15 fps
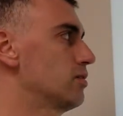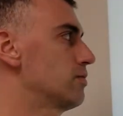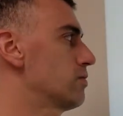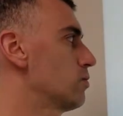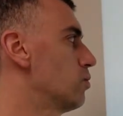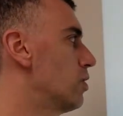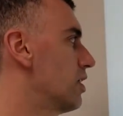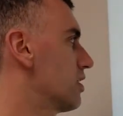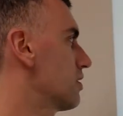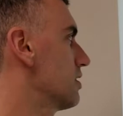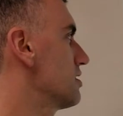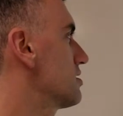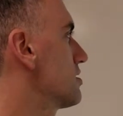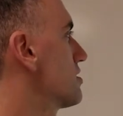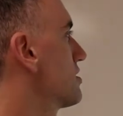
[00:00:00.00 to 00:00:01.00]
For water, it's
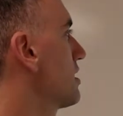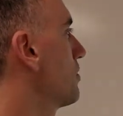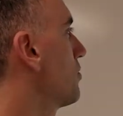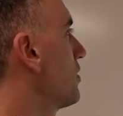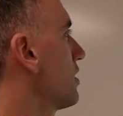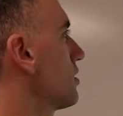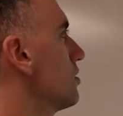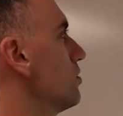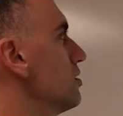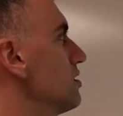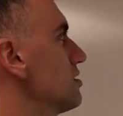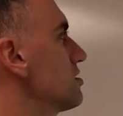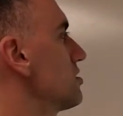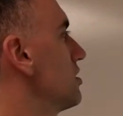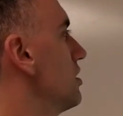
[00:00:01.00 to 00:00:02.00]
the same thing.
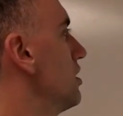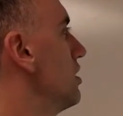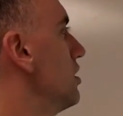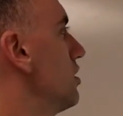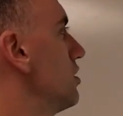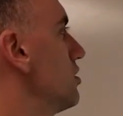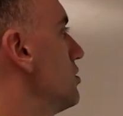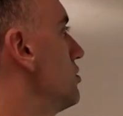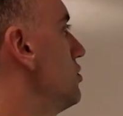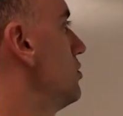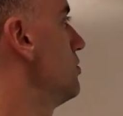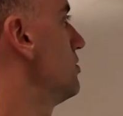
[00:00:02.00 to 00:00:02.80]
Notice, 2